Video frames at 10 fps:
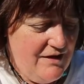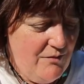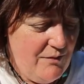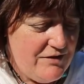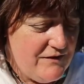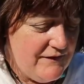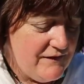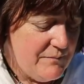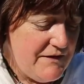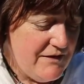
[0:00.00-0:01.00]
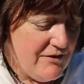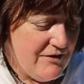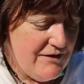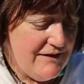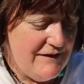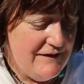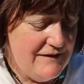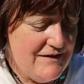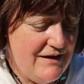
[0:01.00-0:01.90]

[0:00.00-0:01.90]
whether the speaker is